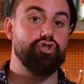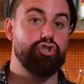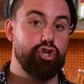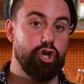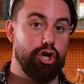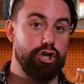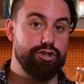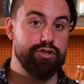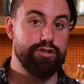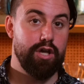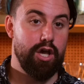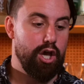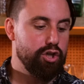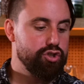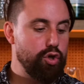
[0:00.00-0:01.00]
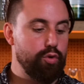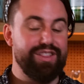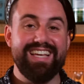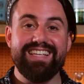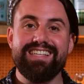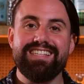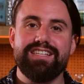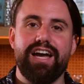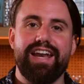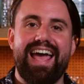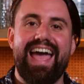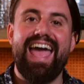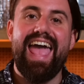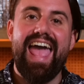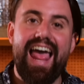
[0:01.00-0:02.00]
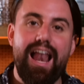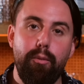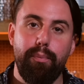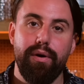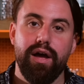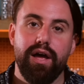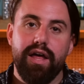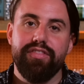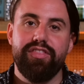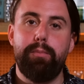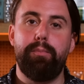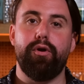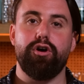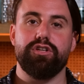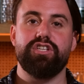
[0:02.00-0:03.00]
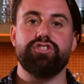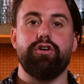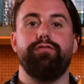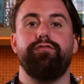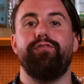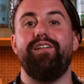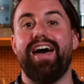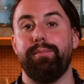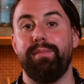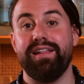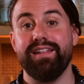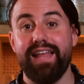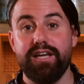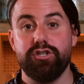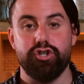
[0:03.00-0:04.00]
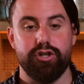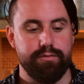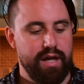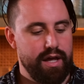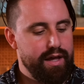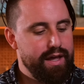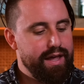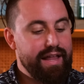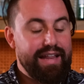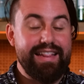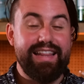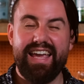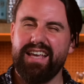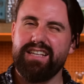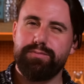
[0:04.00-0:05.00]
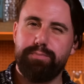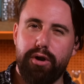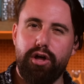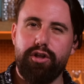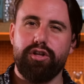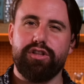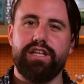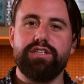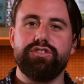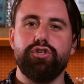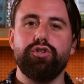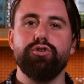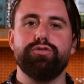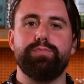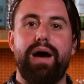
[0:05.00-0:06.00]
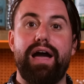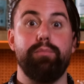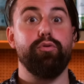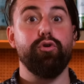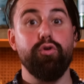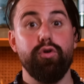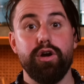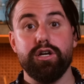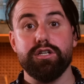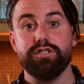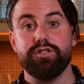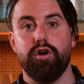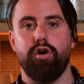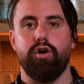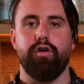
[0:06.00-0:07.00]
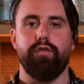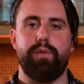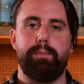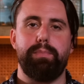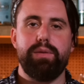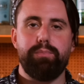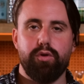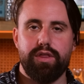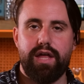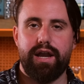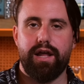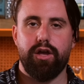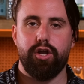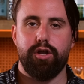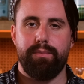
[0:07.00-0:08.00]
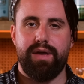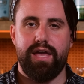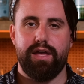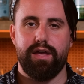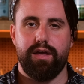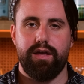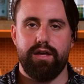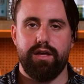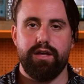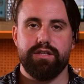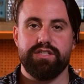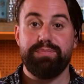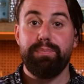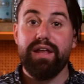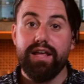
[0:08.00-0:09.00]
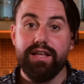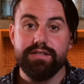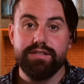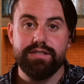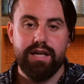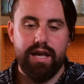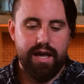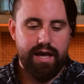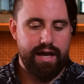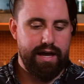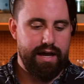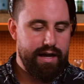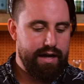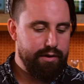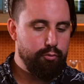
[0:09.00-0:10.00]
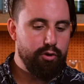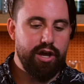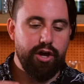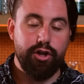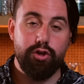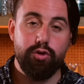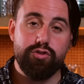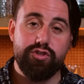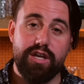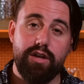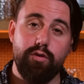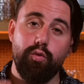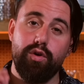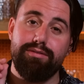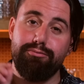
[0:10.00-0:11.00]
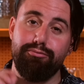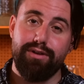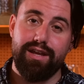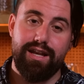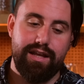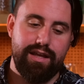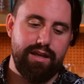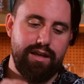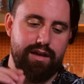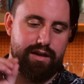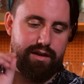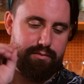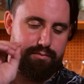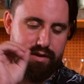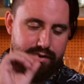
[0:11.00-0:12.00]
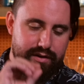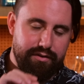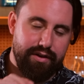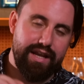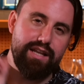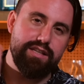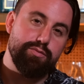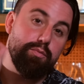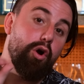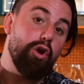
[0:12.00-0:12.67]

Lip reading: sugars. So this is gonna help the process of fermentation. This product is used by brewers or by people that are gonna make spirits, and we're gonna use it with in really small